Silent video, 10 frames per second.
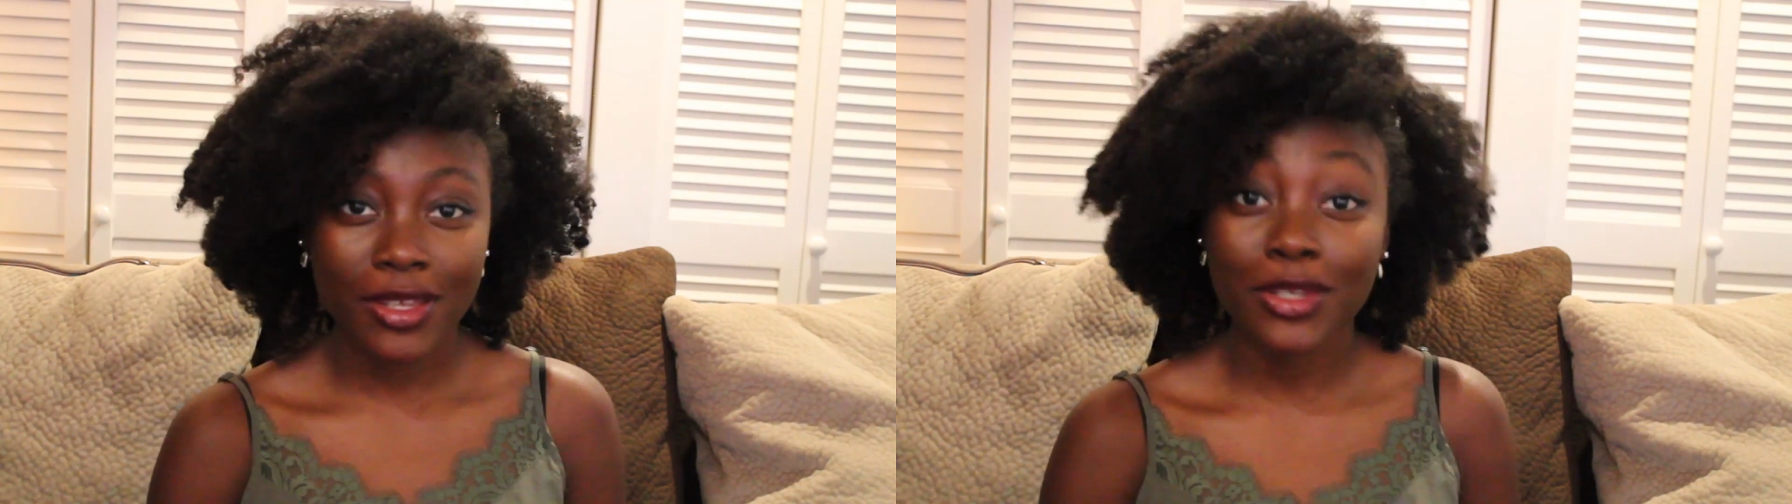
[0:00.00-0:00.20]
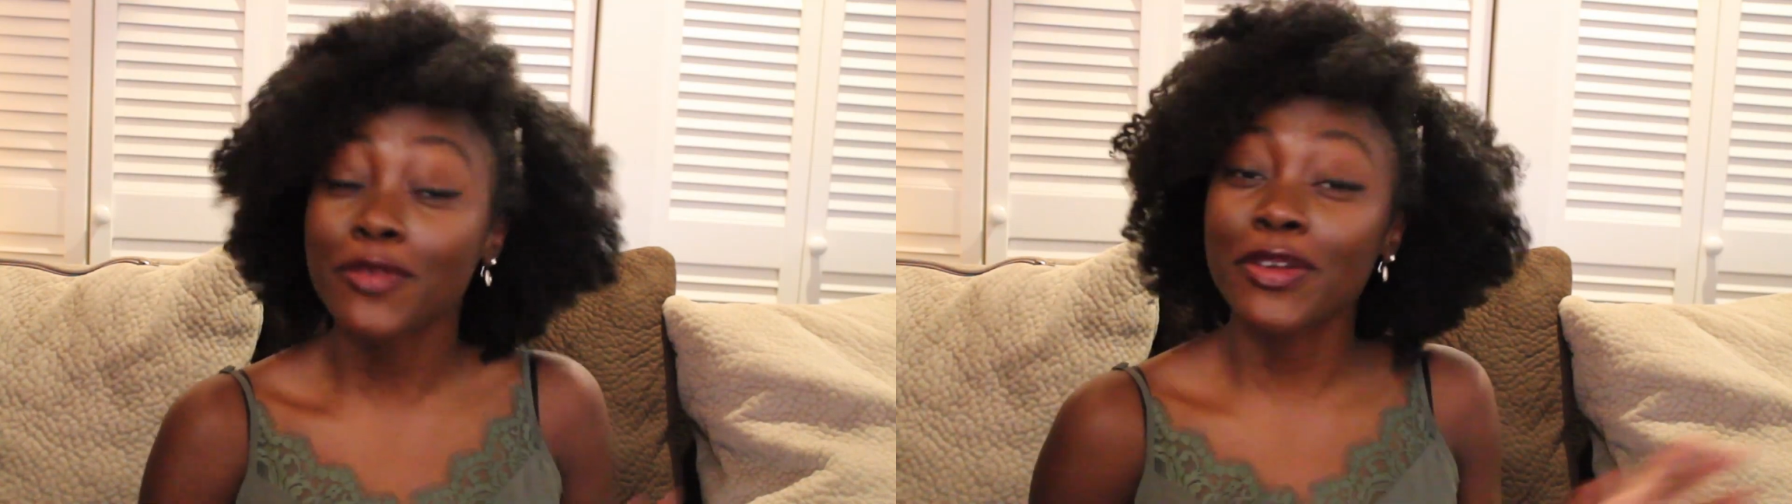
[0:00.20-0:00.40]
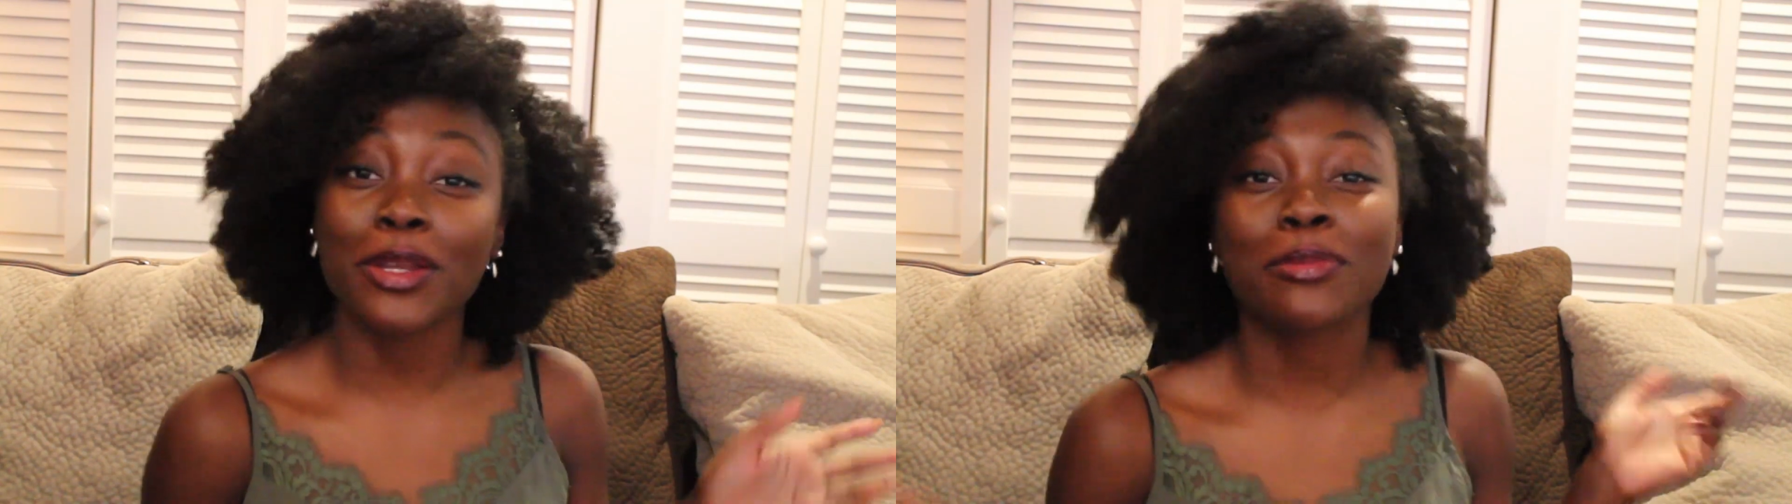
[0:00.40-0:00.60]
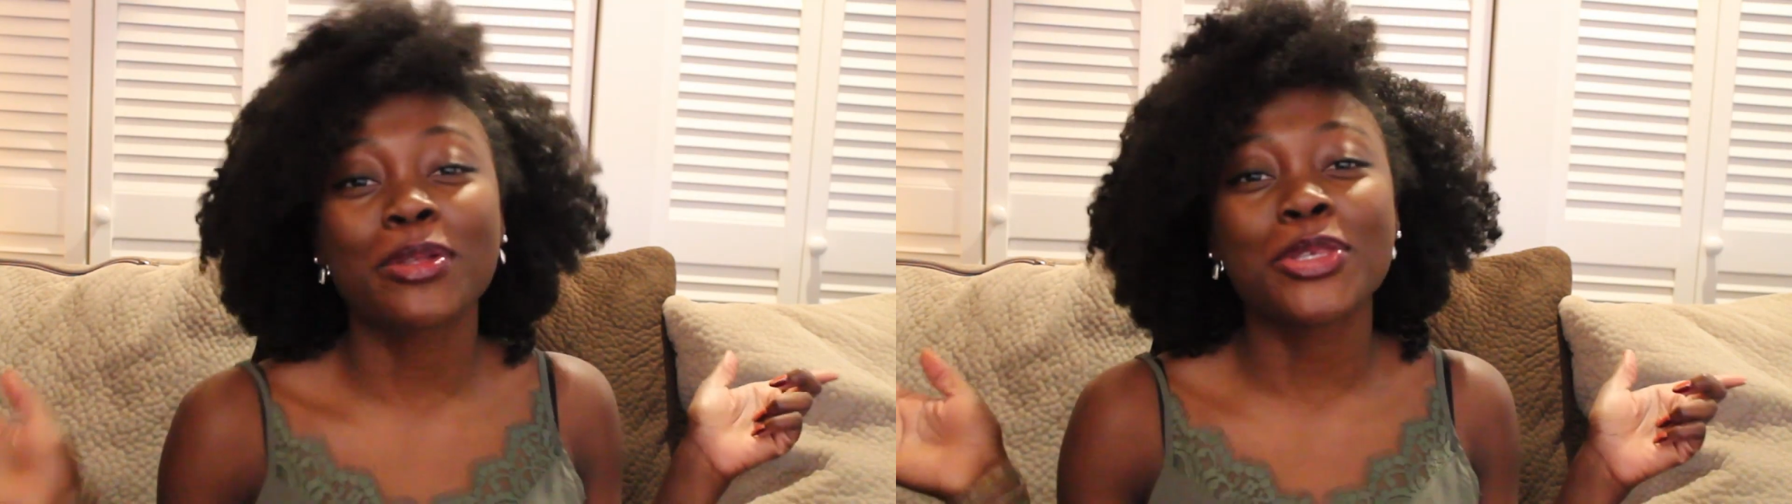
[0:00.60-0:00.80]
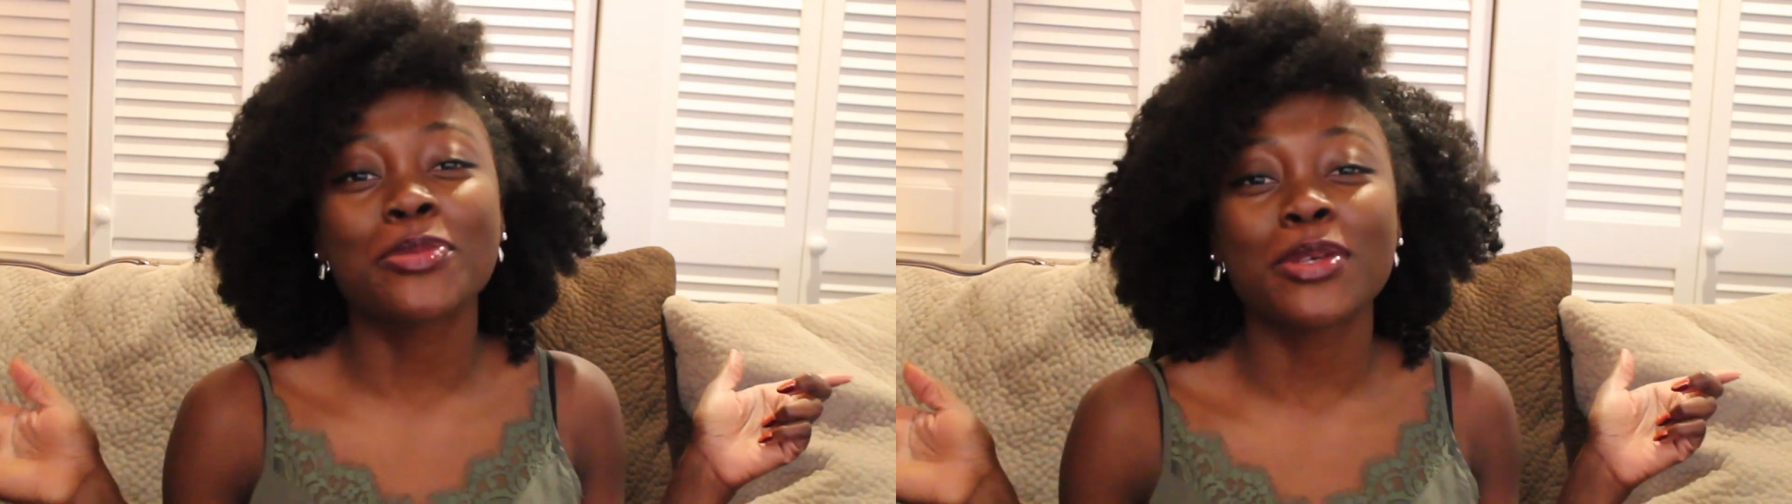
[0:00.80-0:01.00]
Don't forget to
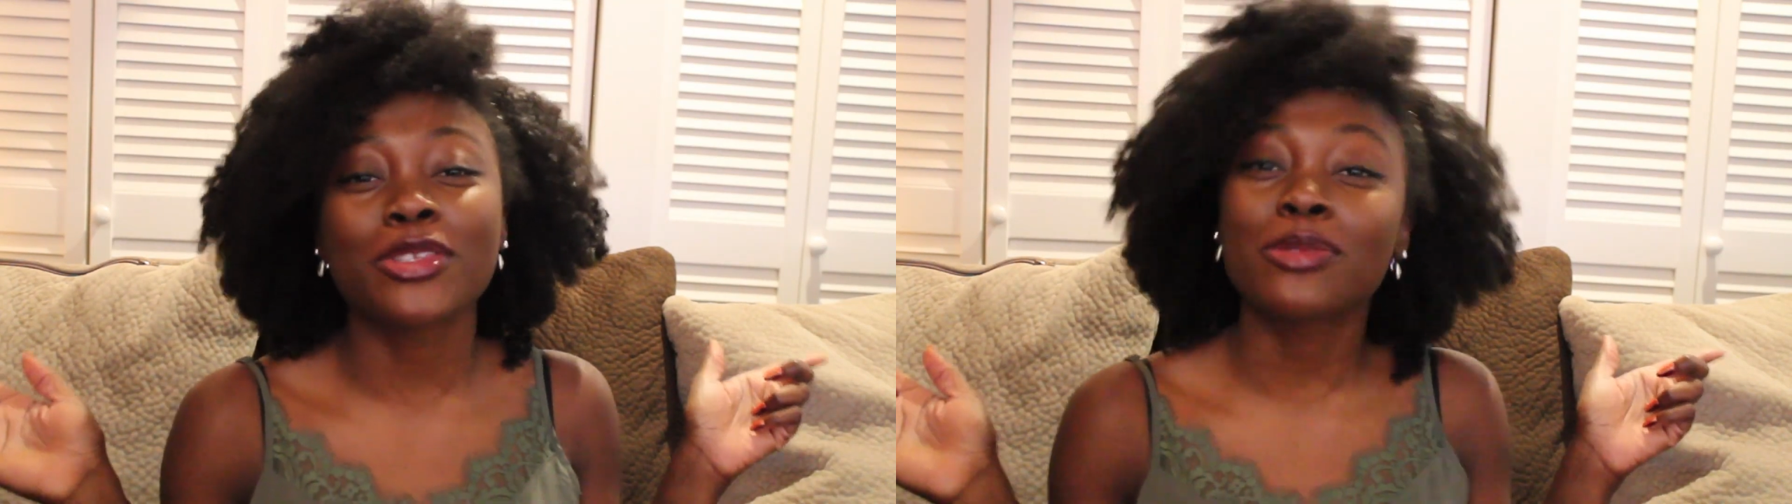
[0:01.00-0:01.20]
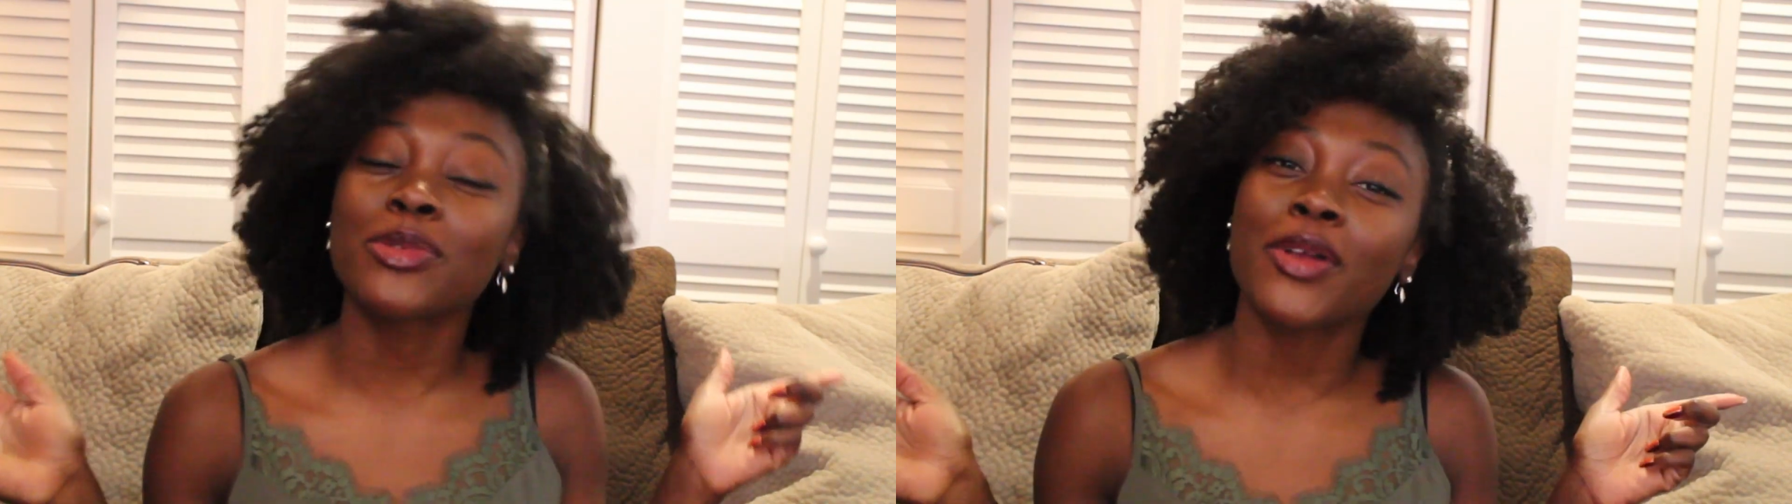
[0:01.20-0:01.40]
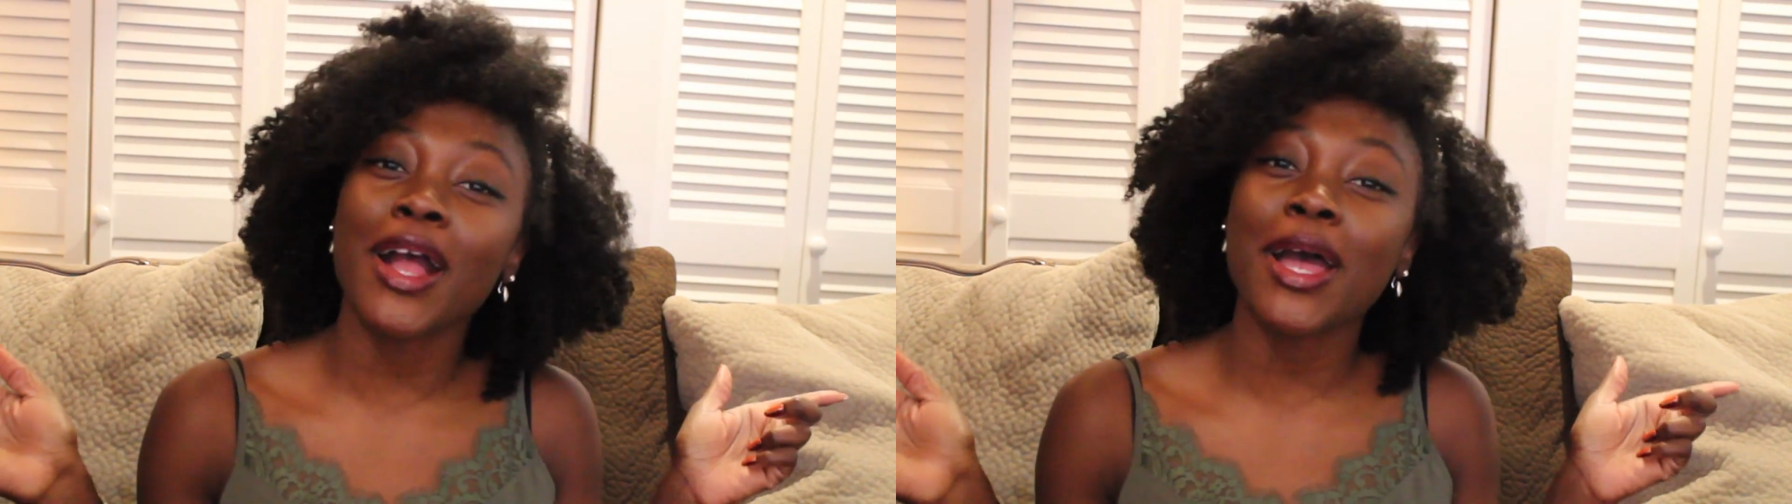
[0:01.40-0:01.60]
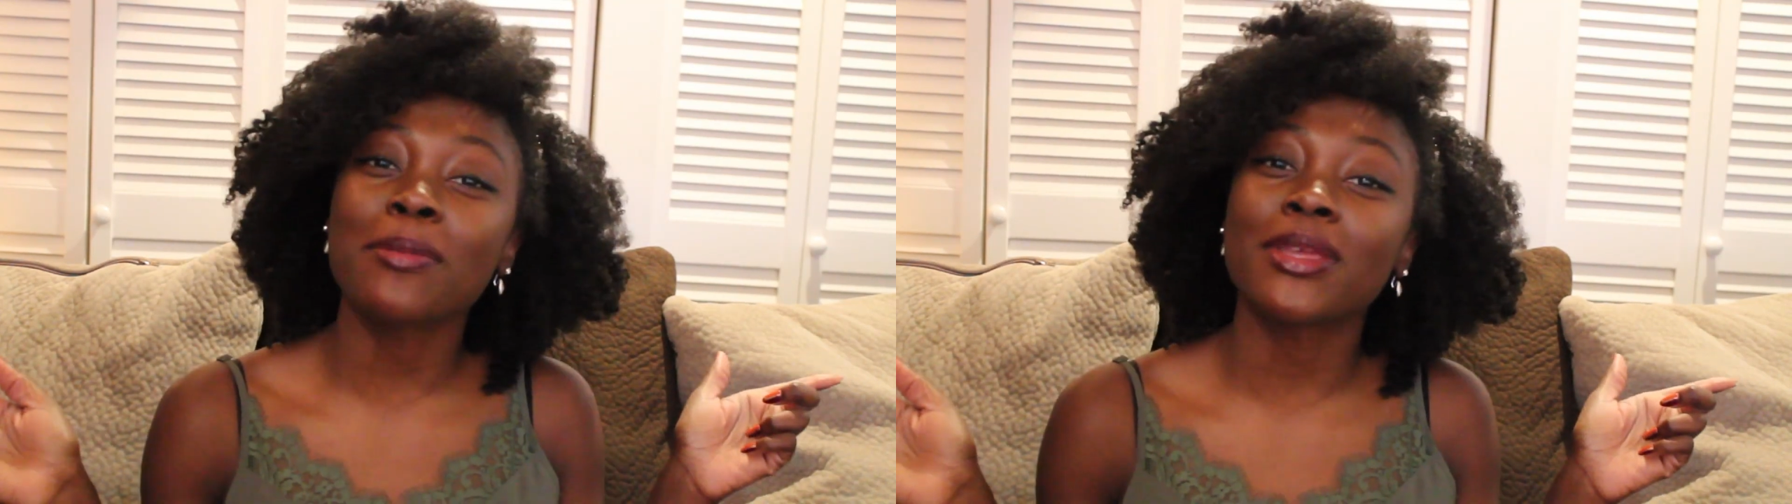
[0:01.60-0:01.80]
please subscribe